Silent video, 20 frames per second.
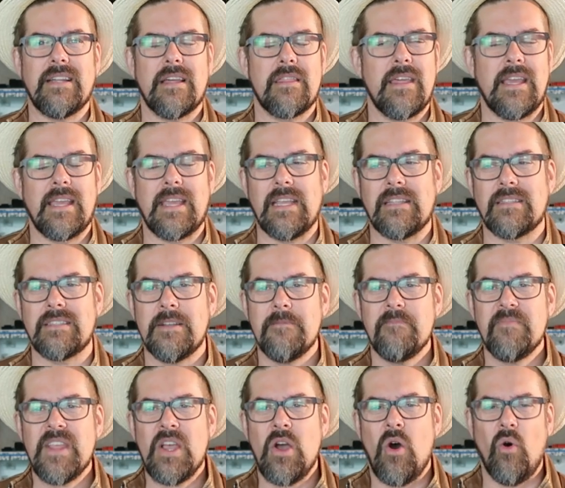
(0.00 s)
I think it's
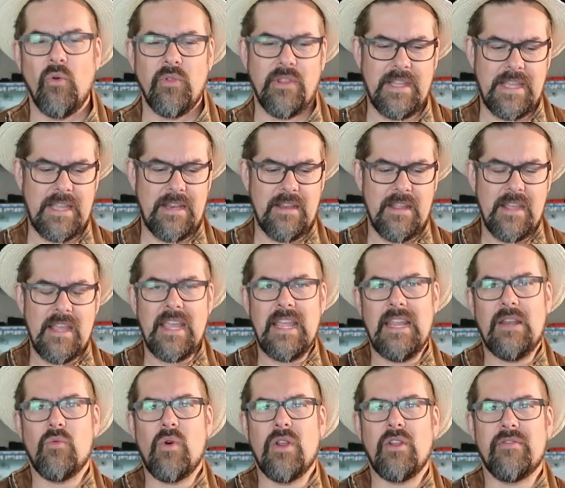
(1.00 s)
only
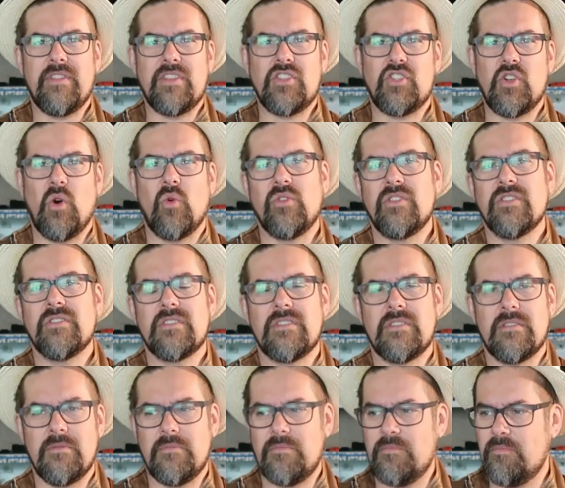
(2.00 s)
in one of the joints